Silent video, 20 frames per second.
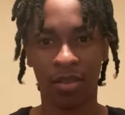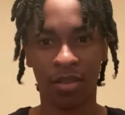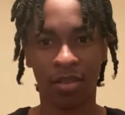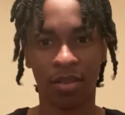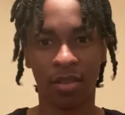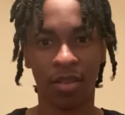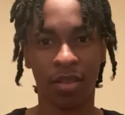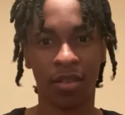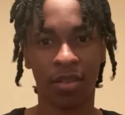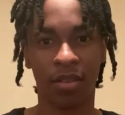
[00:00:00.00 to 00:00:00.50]

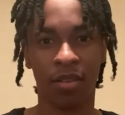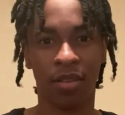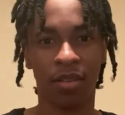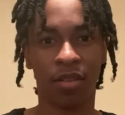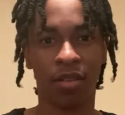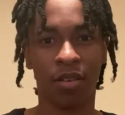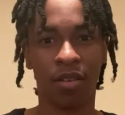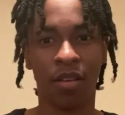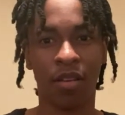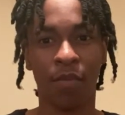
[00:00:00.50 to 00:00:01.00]
to
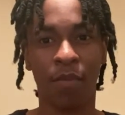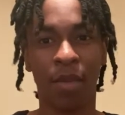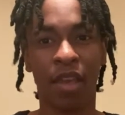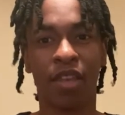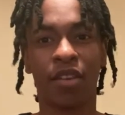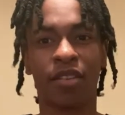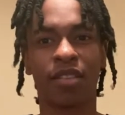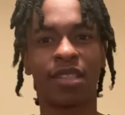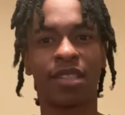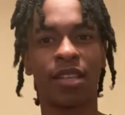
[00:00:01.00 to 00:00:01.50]
make
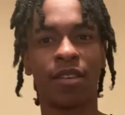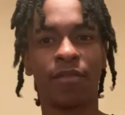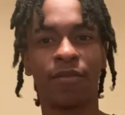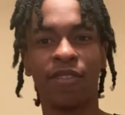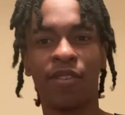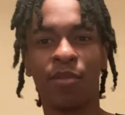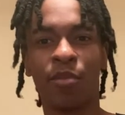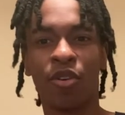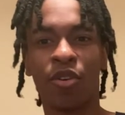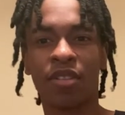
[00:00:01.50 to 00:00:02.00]
yourself
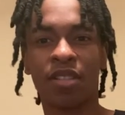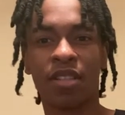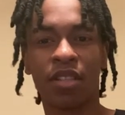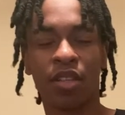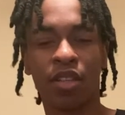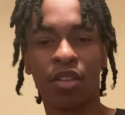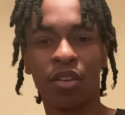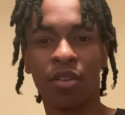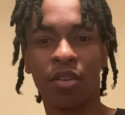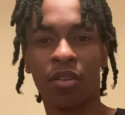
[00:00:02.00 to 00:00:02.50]
feel more
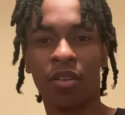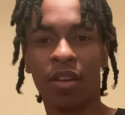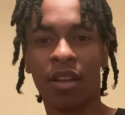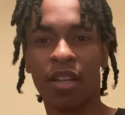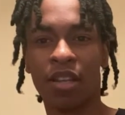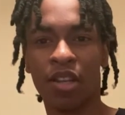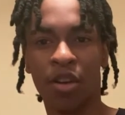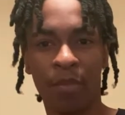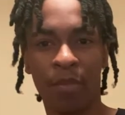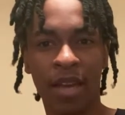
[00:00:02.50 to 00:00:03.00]
secure in
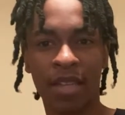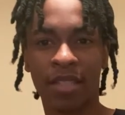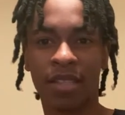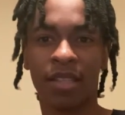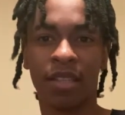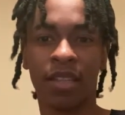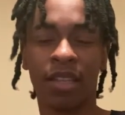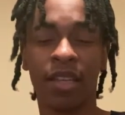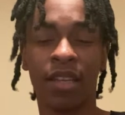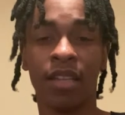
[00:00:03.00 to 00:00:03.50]
your
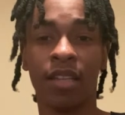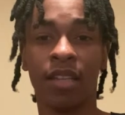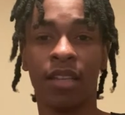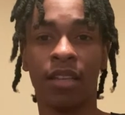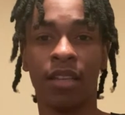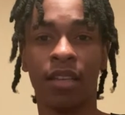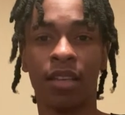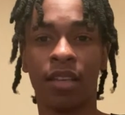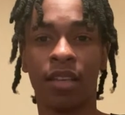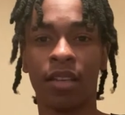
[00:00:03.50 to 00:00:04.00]

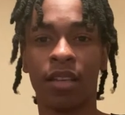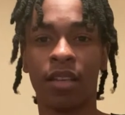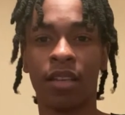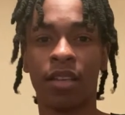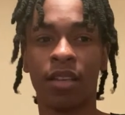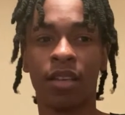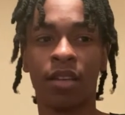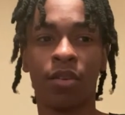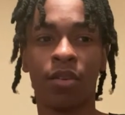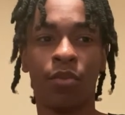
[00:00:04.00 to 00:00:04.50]
masculinity,
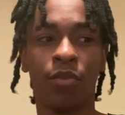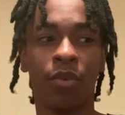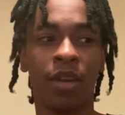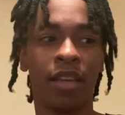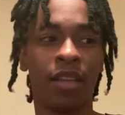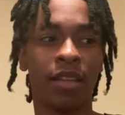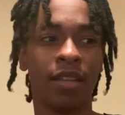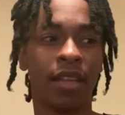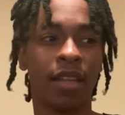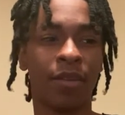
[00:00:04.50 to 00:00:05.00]

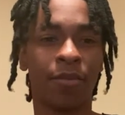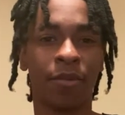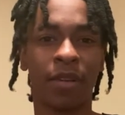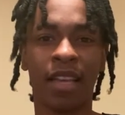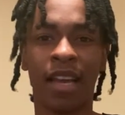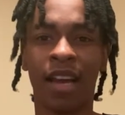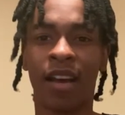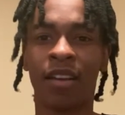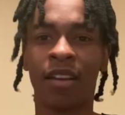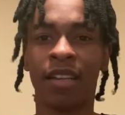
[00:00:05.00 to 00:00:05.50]
when in
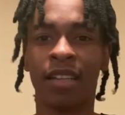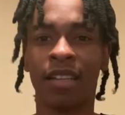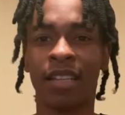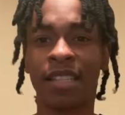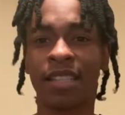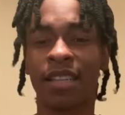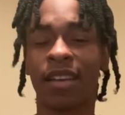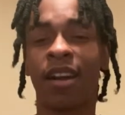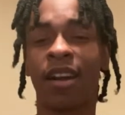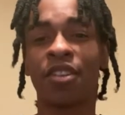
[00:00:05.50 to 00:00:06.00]
reality,
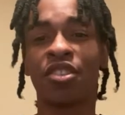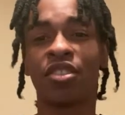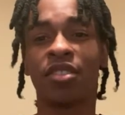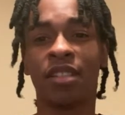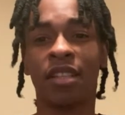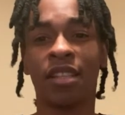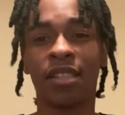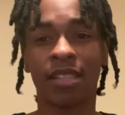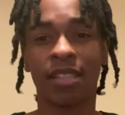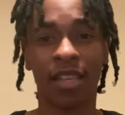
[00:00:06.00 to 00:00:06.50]
this
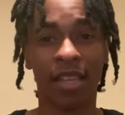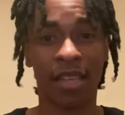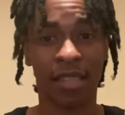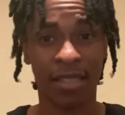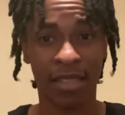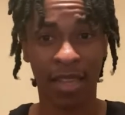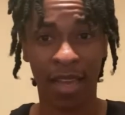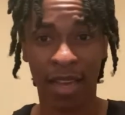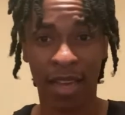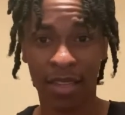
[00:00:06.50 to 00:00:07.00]
contradicts
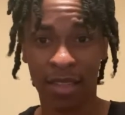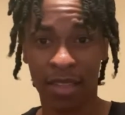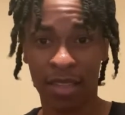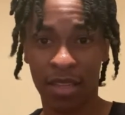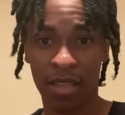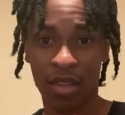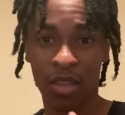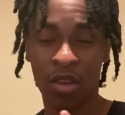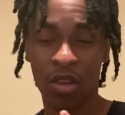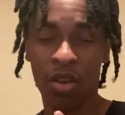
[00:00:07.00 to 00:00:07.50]

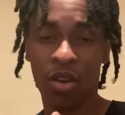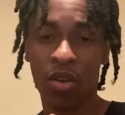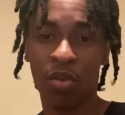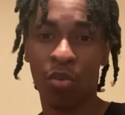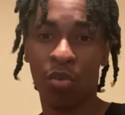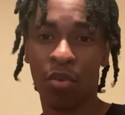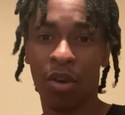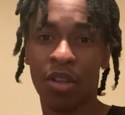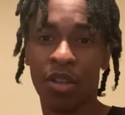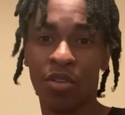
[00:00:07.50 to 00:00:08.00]
exactly
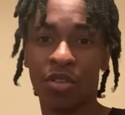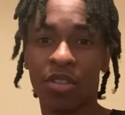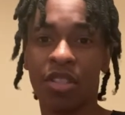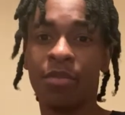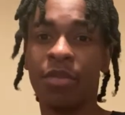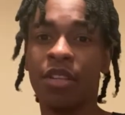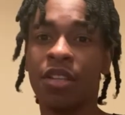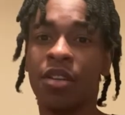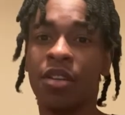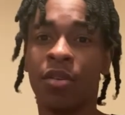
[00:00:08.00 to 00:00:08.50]
what you should
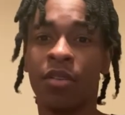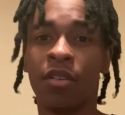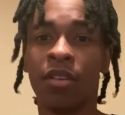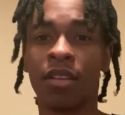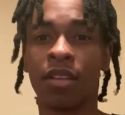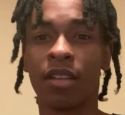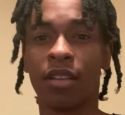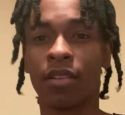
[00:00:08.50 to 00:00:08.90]
be doing.